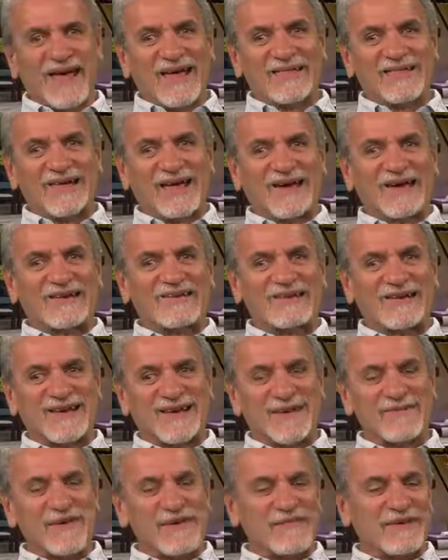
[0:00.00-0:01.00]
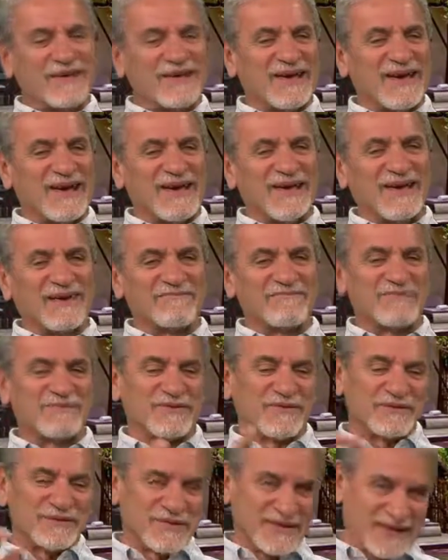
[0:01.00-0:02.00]
Like I said, I may be I'm
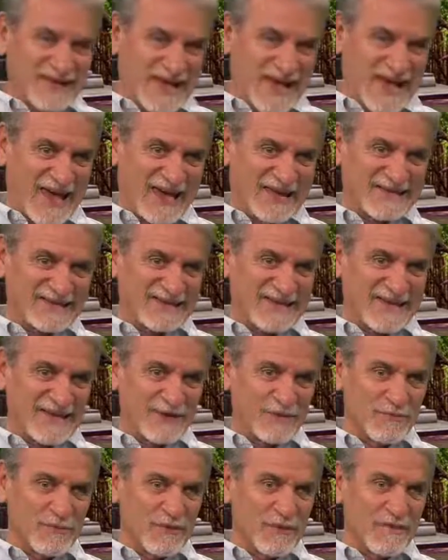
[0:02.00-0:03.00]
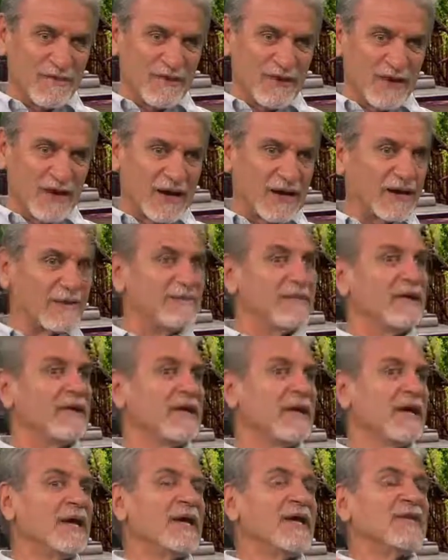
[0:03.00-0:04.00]
supposed to cast in a movie. I'm going to
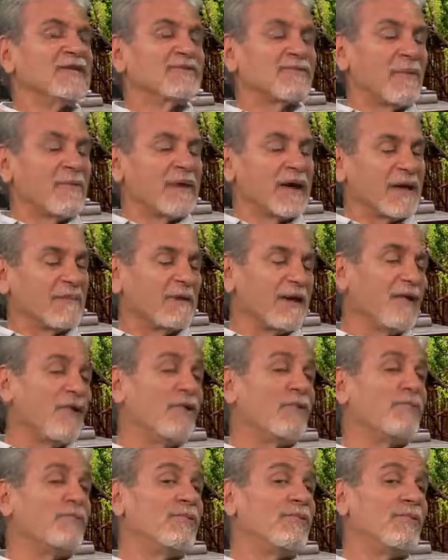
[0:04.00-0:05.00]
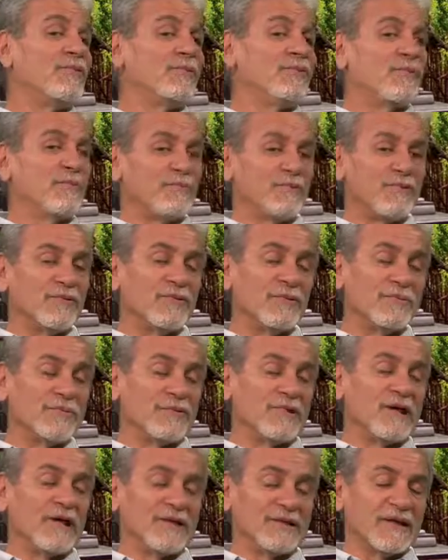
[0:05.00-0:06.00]
be swimming in my old pool of
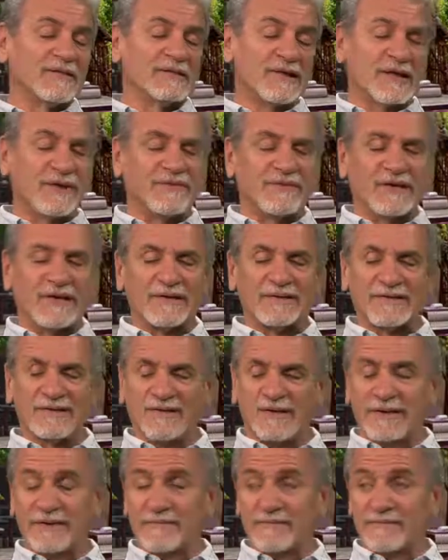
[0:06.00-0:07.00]
blood. That's kind of a nice thought.